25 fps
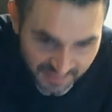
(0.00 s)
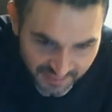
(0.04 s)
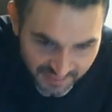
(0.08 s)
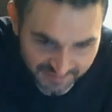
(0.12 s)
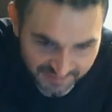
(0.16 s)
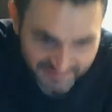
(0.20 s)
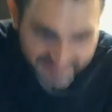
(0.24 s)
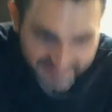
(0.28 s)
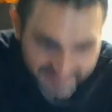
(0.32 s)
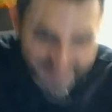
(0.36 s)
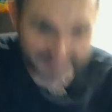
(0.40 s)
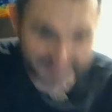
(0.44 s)

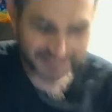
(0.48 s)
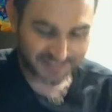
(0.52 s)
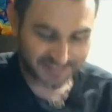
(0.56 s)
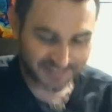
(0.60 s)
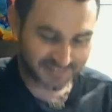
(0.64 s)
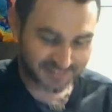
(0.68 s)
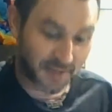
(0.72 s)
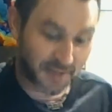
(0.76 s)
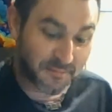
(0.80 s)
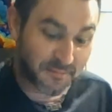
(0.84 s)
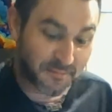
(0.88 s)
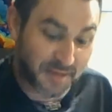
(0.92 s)
Yes, it is.
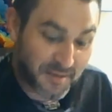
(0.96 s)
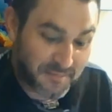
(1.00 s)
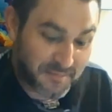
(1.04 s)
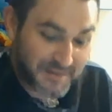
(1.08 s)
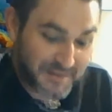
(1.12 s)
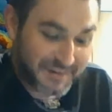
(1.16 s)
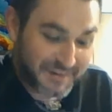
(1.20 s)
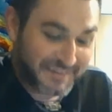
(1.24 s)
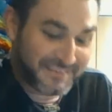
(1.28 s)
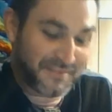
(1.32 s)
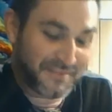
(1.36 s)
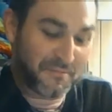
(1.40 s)
I'm not
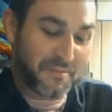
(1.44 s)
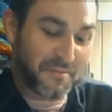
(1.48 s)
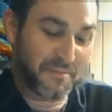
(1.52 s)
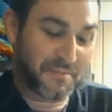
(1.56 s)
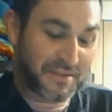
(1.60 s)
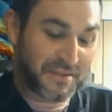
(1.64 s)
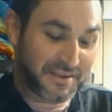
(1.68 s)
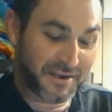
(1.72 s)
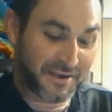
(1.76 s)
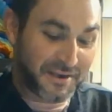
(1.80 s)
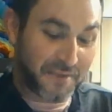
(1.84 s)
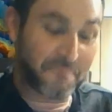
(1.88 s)
making stuff. I'm
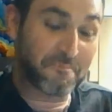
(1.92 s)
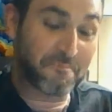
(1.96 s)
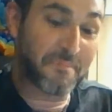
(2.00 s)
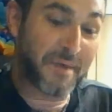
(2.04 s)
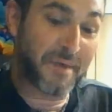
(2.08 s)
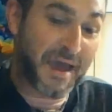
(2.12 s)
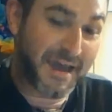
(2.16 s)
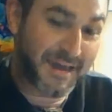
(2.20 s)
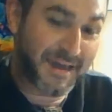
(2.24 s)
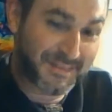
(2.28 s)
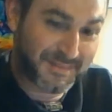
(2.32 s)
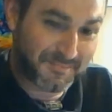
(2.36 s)
making a
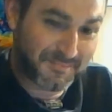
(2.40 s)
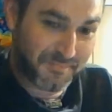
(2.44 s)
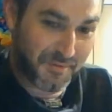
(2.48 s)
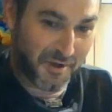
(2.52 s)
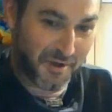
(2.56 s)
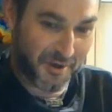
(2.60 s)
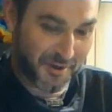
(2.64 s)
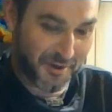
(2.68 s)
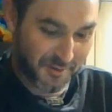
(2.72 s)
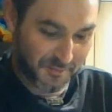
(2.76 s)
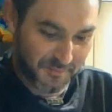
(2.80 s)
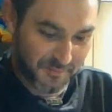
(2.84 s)
bath
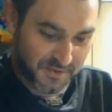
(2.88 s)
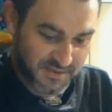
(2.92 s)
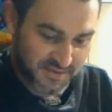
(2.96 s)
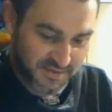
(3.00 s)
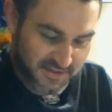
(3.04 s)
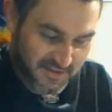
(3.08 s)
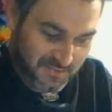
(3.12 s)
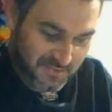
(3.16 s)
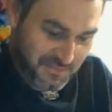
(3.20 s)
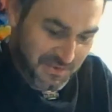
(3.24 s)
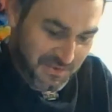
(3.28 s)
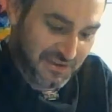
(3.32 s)
bomb.
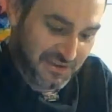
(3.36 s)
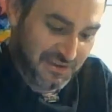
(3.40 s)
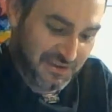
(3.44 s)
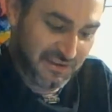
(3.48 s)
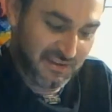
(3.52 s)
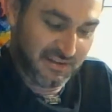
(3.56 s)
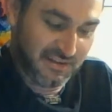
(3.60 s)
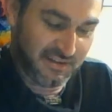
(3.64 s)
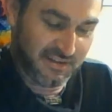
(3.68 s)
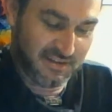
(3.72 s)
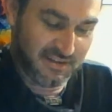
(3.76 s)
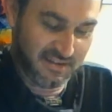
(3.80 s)
I'm
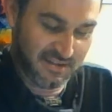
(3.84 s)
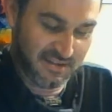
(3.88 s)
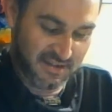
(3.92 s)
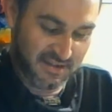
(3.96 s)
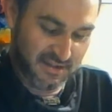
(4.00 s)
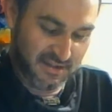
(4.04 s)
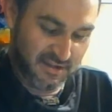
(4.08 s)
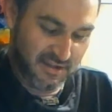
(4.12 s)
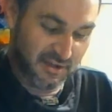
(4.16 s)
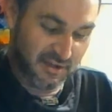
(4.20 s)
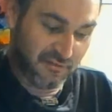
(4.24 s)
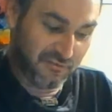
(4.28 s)
making
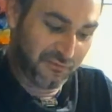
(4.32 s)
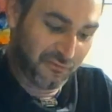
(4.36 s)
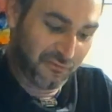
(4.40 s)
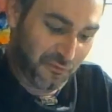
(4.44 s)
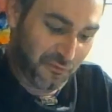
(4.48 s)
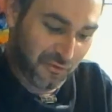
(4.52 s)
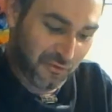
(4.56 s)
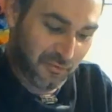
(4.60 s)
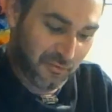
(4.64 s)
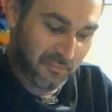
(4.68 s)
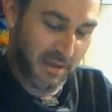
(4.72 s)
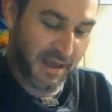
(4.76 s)
a
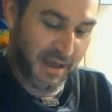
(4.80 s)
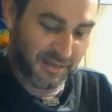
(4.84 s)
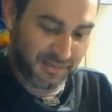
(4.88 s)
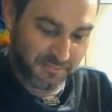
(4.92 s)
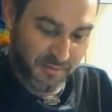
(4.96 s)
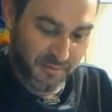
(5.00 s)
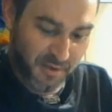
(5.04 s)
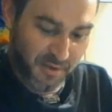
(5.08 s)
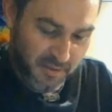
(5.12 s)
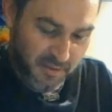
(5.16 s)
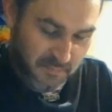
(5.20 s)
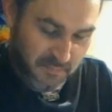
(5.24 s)
floral bath
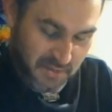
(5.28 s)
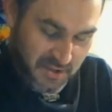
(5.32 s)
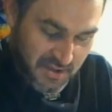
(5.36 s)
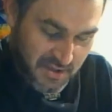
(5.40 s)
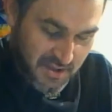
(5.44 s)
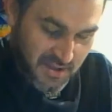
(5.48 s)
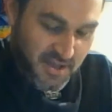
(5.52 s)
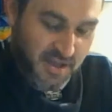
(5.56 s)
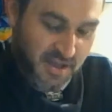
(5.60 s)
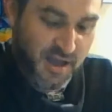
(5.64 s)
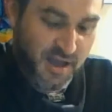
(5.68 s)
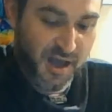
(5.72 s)

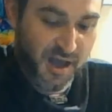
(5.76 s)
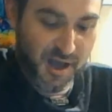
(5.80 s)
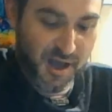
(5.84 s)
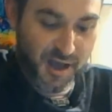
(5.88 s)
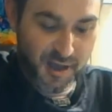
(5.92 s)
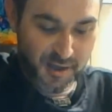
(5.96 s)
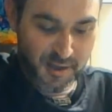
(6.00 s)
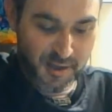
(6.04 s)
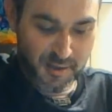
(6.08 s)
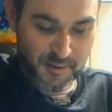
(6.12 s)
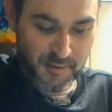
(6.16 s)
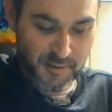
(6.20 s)

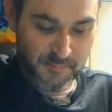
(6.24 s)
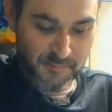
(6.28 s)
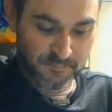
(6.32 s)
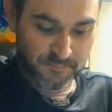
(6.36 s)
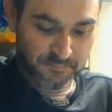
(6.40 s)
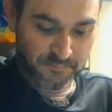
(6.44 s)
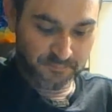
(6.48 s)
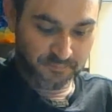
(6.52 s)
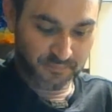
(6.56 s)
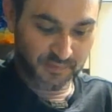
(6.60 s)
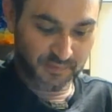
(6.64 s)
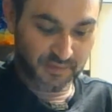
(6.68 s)
bomb.
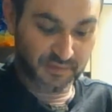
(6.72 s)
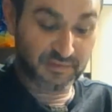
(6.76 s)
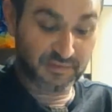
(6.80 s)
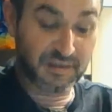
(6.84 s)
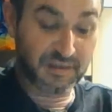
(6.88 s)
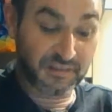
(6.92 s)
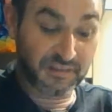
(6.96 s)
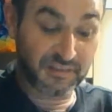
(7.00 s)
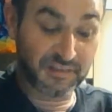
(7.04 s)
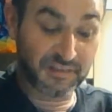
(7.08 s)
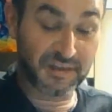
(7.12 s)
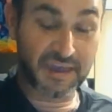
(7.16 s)
So yeah,
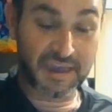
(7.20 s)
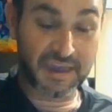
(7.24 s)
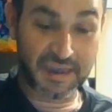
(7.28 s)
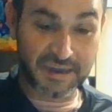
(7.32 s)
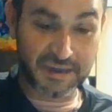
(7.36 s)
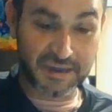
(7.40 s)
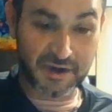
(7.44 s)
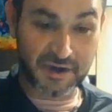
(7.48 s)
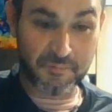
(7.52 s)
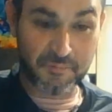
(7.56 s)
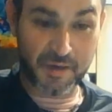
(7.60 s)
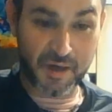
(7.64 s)
the thing I
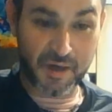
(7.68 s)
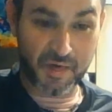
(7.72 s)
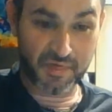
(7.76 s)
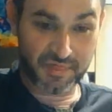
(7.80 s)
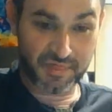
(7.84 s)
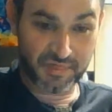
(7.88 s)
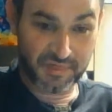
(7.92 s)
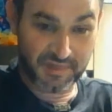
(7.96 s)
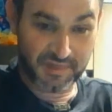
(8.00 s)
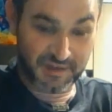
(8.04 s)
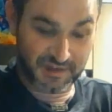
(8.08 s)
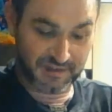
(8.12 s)
hate about
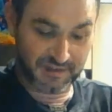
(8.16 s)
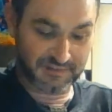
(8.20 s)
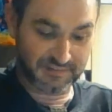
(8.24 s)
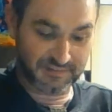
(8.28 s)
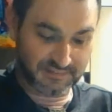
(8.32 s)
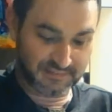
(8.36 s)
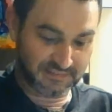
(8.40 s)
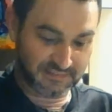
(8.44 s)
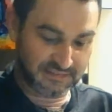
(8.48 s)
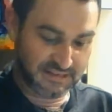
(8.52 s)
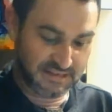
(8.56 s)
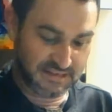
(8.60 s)
this,
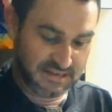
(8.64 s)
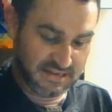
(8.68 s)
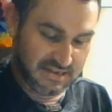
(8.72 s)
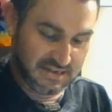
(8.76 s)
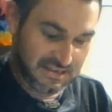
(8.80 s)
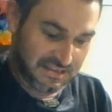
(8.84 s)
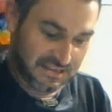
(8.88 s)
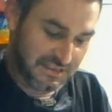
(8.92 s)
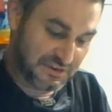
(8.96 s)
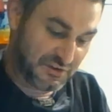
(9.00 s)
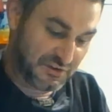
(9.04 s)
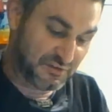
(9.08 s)

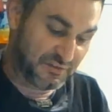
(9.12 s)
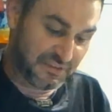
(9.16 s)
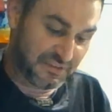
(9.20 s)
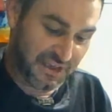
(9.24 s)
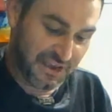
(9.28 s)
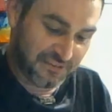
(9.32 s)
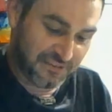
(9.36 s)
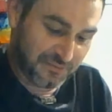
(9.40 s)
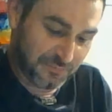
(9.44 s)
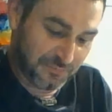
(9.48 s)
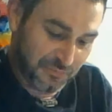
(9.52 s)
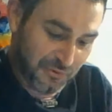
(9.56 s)
using the
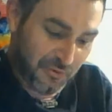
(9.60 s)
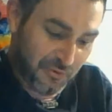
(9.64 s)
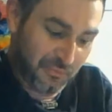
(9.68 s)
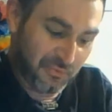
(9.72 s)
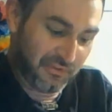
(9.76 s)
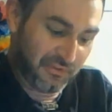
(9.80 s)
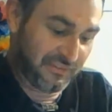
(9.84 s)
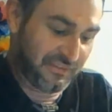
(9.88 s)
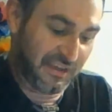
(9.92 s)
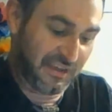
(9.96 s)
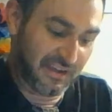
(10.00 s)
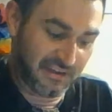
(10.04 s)

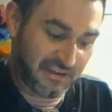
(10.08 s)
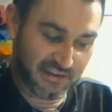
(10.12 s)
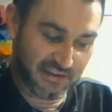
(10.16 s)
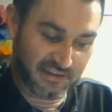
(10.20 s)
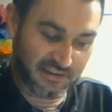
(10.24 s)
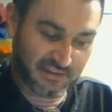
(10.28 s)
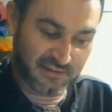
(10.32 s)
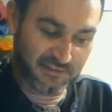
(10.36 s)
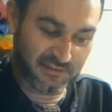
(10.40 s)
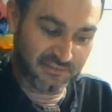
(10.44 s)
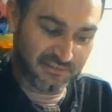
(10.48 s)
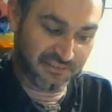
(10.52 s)
isopropyl, is like it
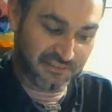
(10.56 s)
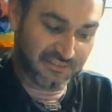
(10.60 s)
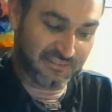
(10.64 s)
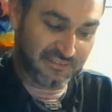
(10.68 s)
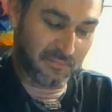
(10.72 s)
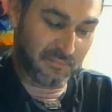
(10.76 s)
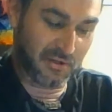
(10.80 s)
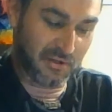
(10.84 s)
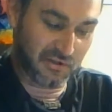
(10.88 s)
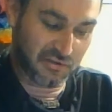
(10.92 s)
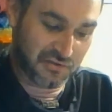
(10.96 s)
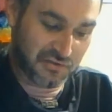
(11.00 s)
kills the
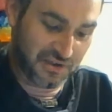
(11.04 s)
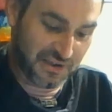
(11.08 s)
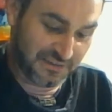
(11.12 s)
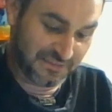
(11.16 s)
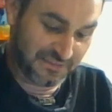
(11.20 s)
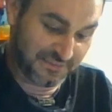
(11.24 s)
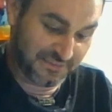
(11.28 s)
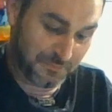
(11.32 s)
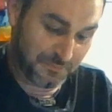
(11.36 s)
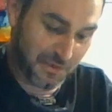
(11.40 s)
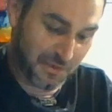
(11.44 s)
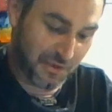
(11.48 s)
smell. You can't
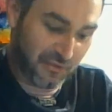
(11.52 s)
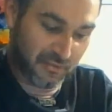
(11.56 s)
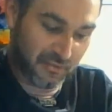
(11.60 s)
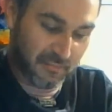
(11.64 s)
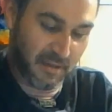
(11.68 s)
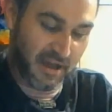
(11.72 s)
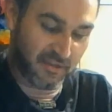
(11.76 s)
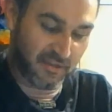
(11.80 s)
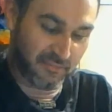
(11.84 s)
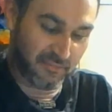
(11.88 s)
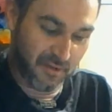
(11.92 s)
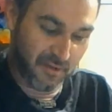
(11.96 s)
smell the
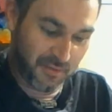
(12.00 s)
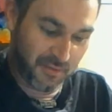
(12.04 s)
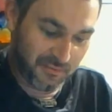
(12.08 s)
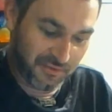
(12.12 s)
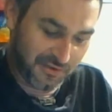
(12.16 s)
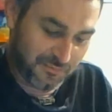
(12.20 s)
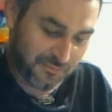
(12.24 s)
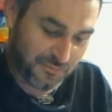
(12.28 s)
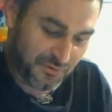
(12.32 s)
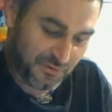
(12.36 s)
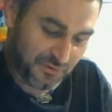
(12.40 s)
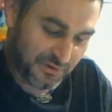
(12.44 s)
bath bomb
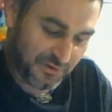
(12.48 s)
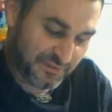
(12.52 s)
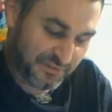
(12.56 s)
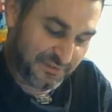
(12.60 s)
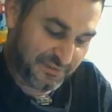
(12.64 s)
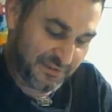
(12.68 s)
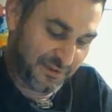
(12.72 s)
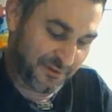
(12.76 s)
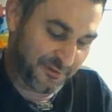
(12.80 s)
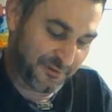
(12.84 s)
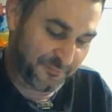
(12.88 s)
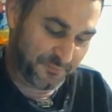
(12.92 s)
anymore.
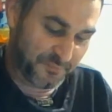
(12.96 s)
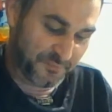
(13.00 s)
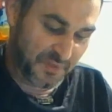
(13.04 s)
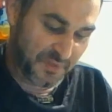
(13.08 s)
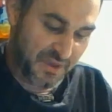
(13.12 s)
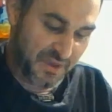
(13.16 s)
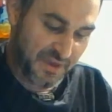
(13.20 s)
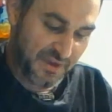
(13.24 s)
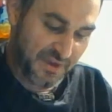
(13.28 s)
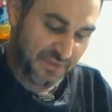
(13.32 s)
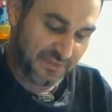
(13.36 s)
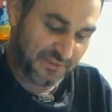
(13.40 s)
So
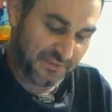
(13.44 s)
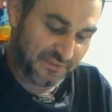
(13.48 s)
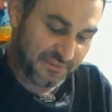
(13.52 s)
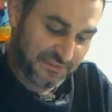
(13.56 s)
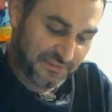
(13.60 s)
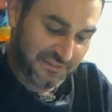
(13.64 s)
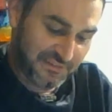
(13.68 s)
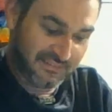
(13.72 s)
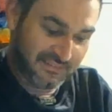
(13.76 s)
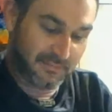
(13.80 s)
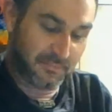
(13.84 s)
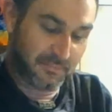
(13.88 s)
this
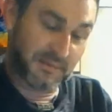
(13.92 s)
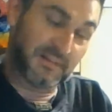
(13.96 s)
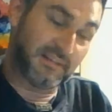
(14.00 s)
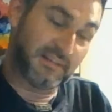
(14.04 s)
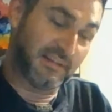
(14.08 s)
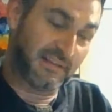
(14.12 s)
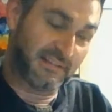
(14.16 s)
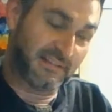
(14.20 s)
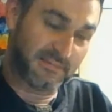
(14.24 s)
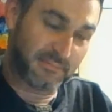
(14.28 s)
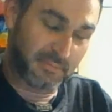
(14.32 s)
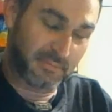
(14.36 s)
gets to be
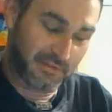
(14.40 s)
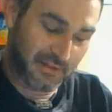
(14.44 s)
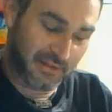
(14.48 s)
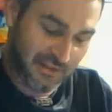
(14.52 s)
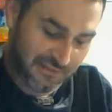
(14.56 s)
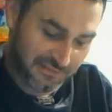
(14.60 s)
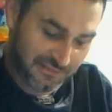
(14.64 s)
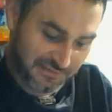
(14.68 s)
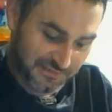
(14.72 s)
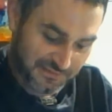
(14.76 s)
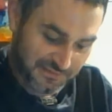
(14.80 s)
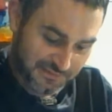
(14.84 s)
less
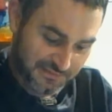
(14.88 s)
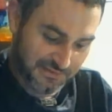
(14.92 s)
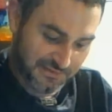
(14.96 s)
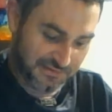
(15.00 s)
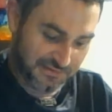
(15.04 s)
pleasant.